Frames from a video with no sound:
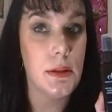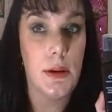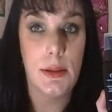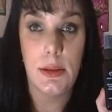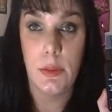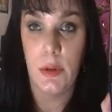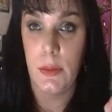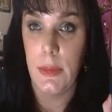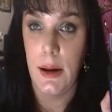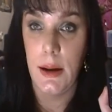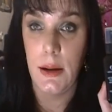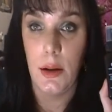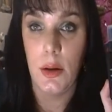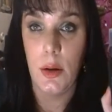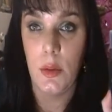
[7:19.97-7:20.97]
and I swear by
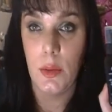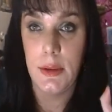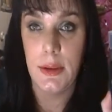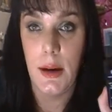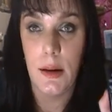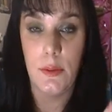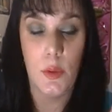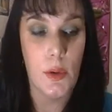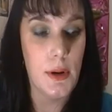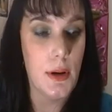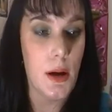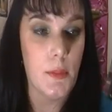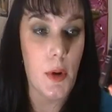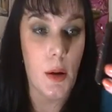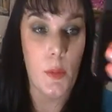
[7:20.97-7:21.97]
it, and I always have one,
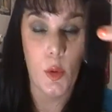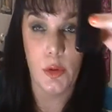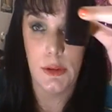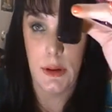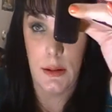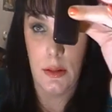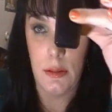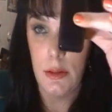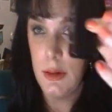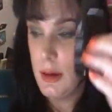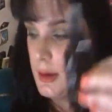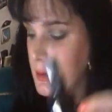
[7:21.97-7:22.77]
and I'm almost out,